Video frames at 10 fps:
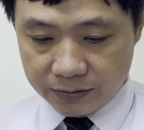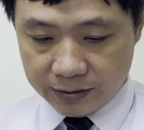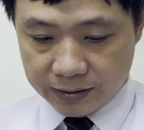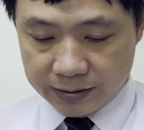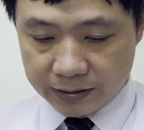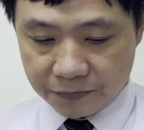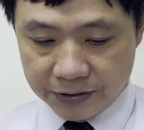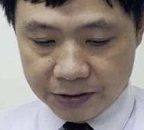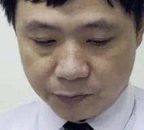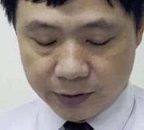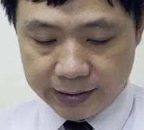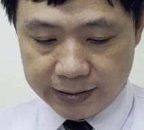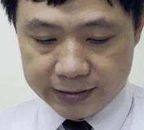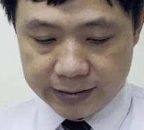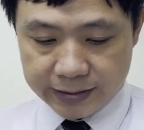Okay, the first one
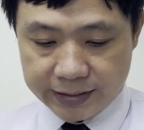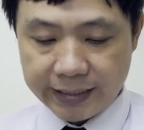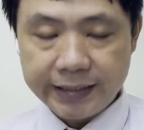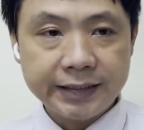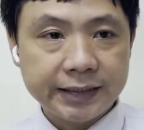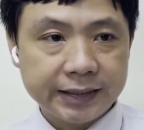is tin.